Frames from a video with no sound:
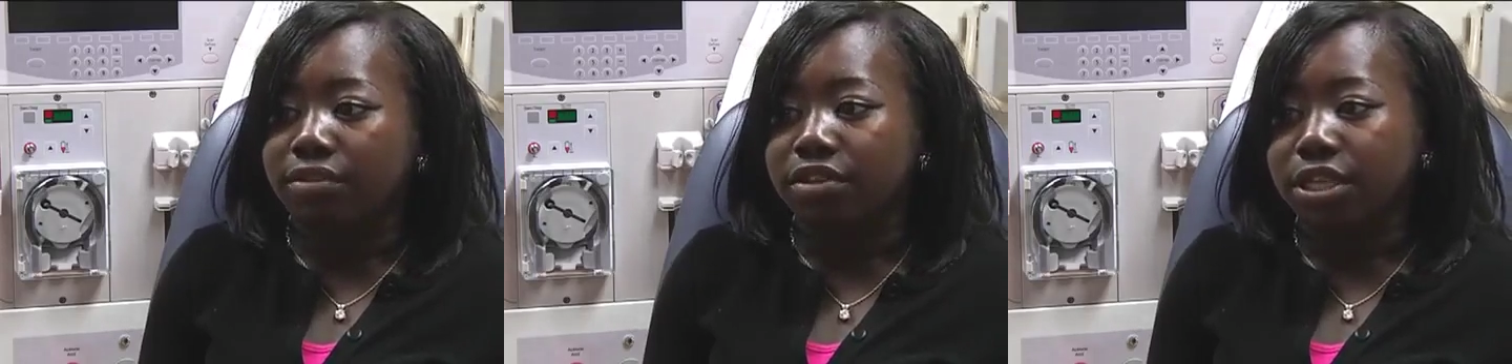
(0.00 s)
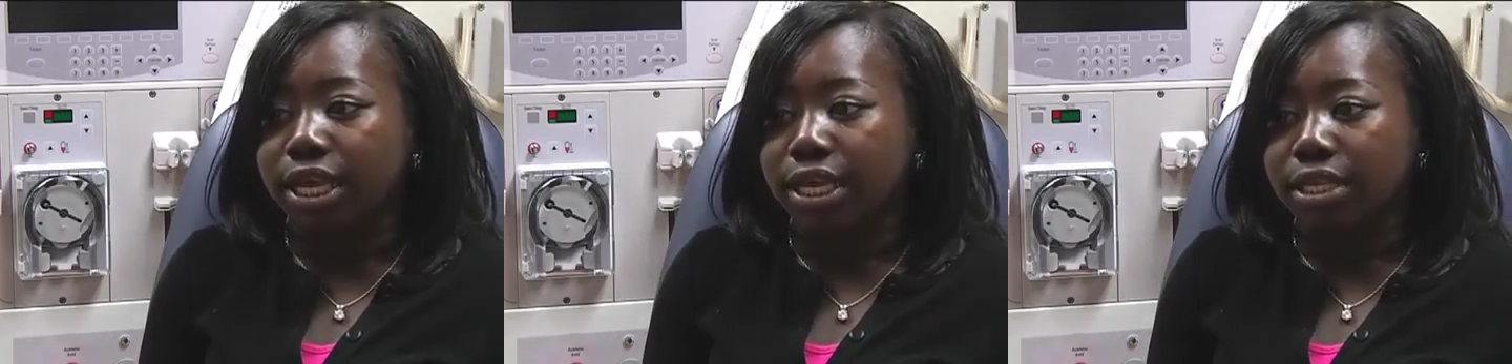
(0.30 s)

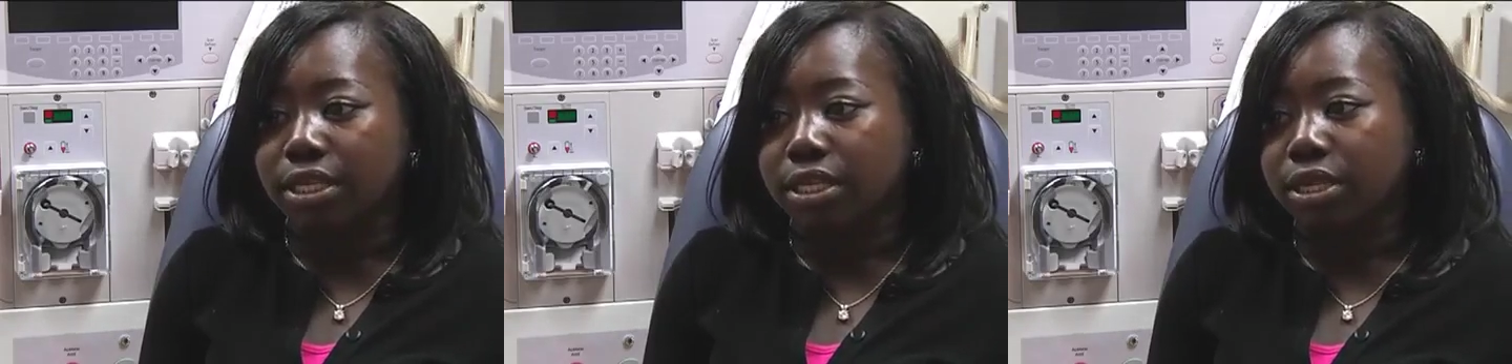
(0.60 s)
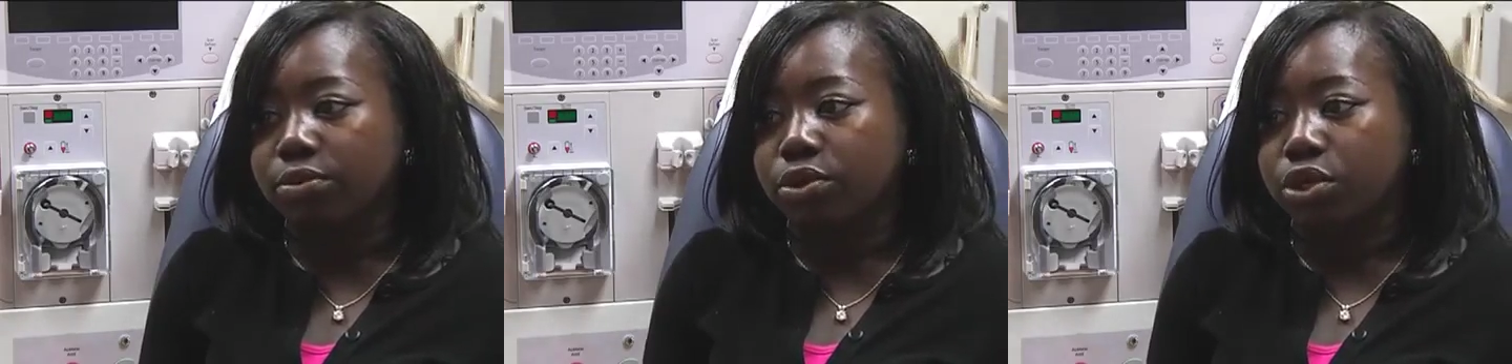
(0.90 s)
After
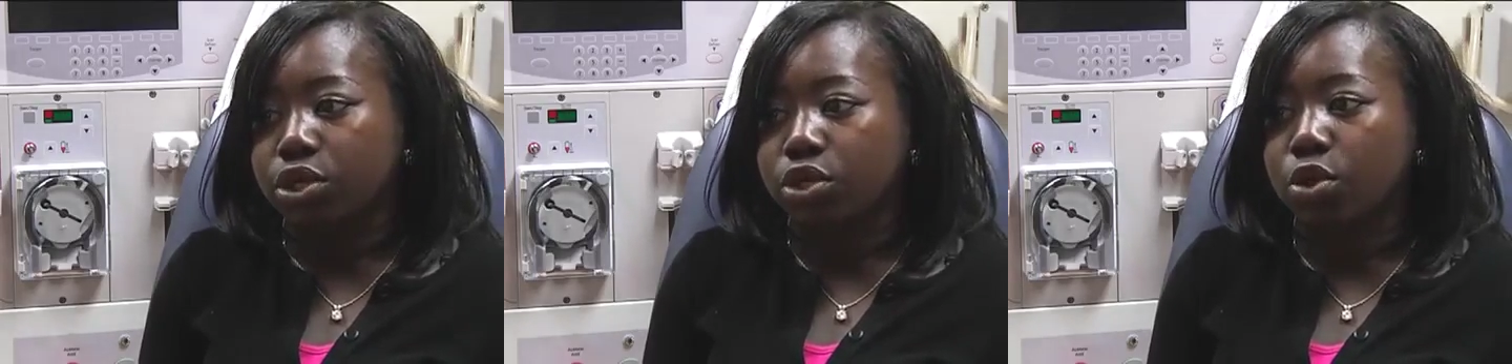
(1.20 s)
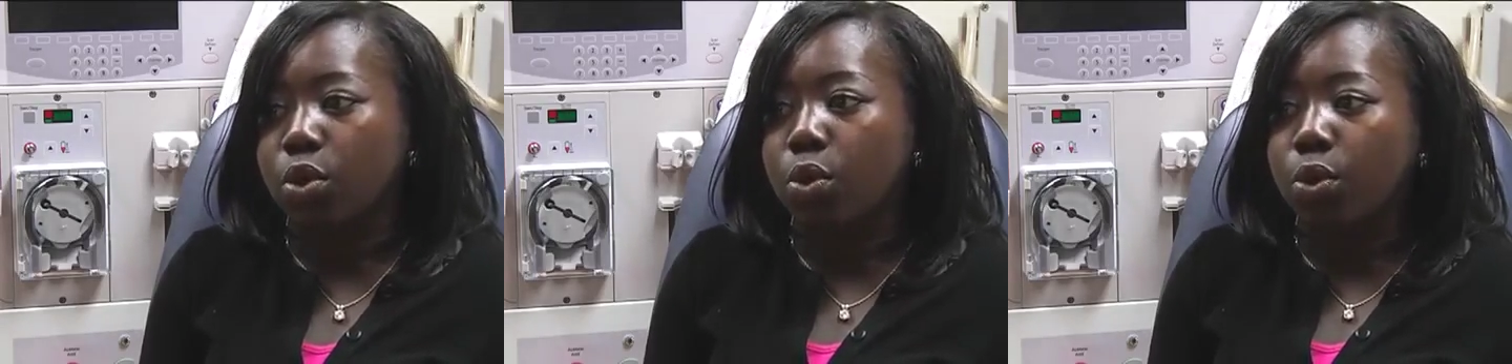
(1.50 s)
dialysis, I will
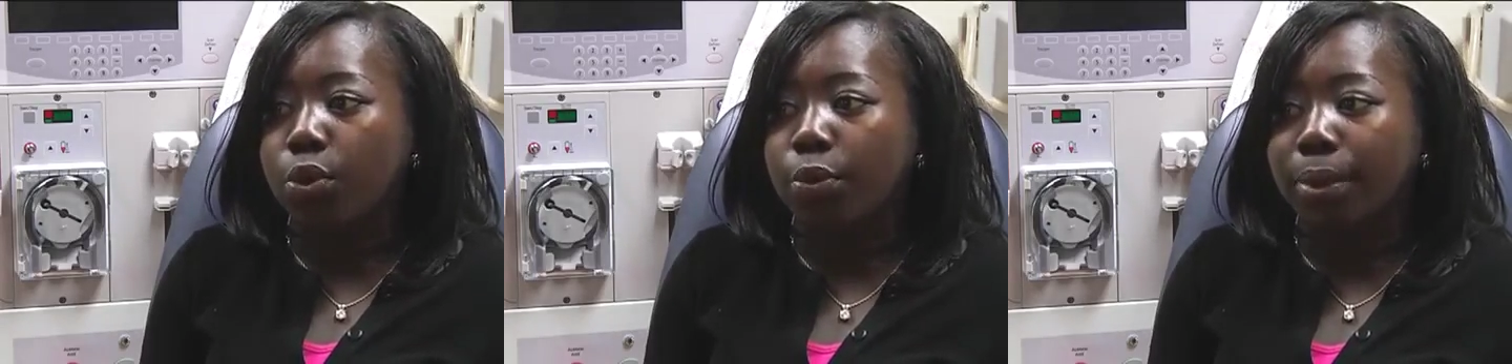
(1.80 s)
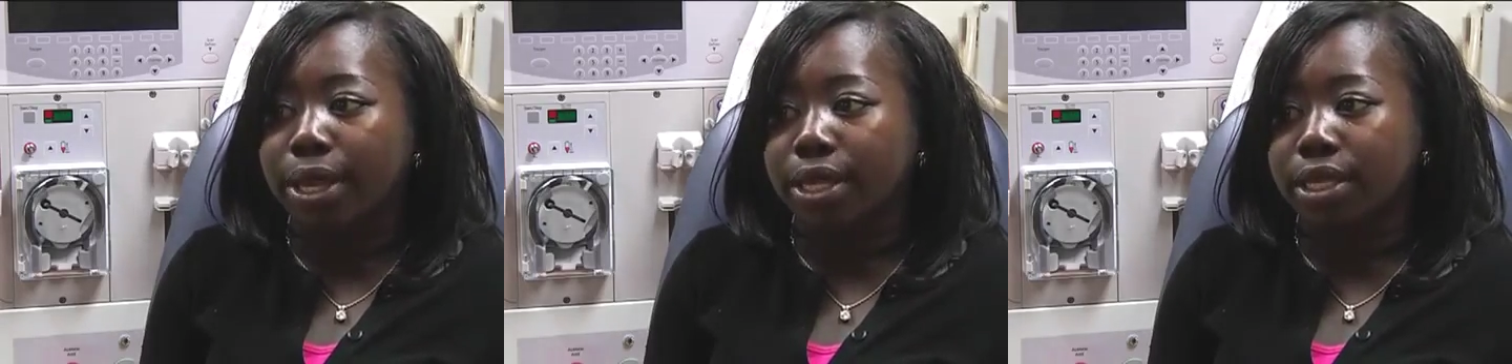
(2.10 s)
just go
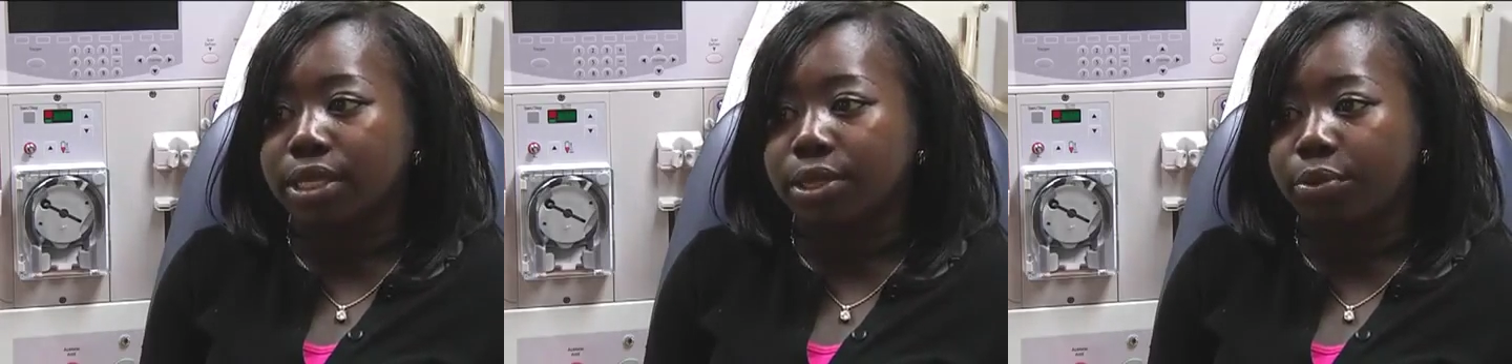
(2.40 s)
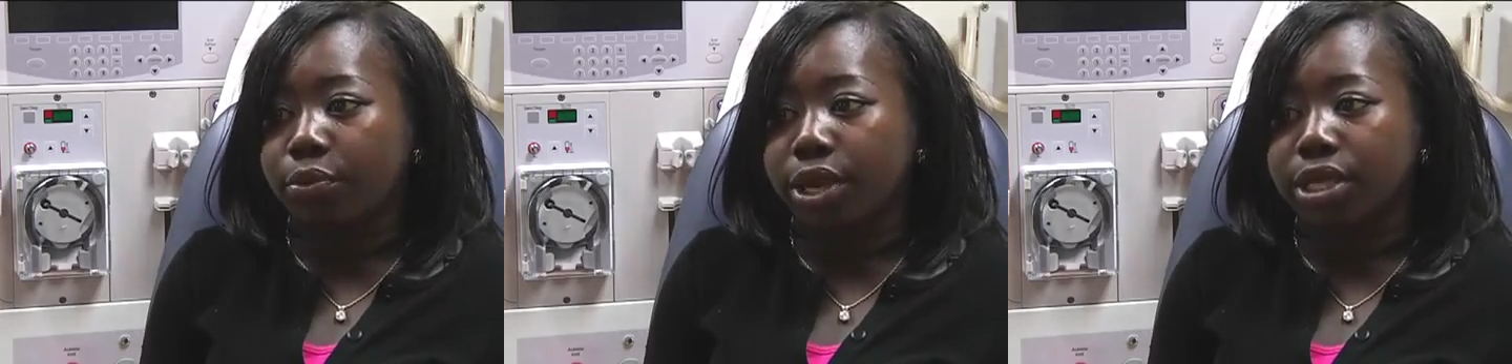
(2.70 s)
home and eat
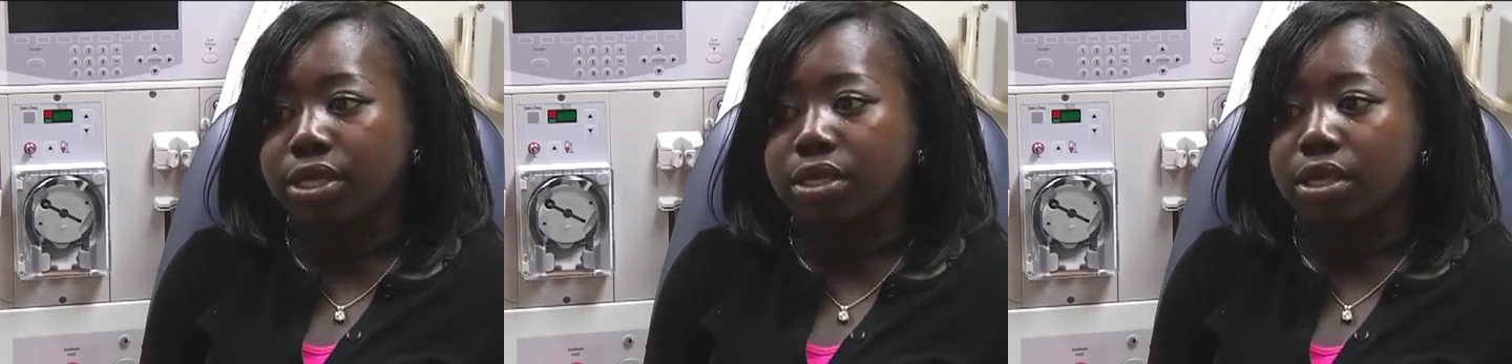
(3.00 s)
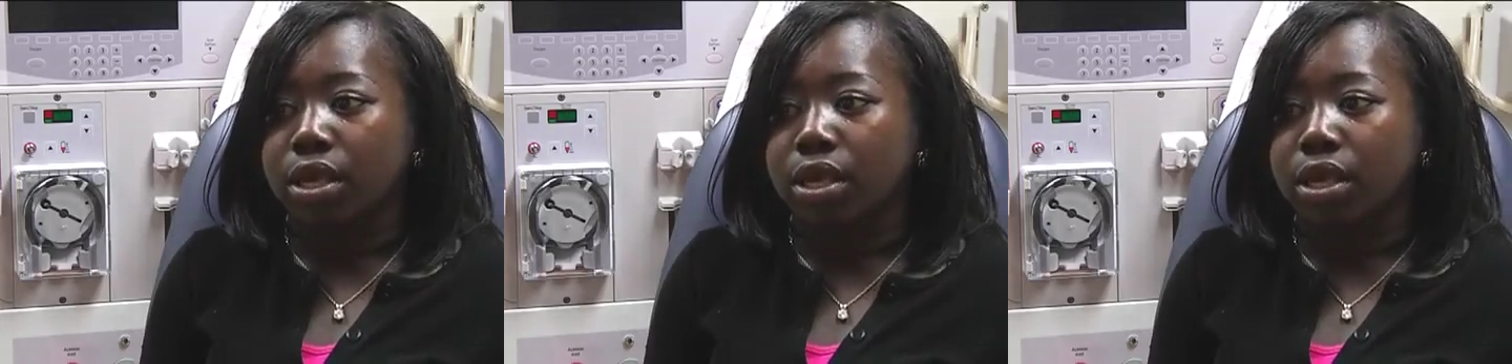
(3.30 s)
and rest.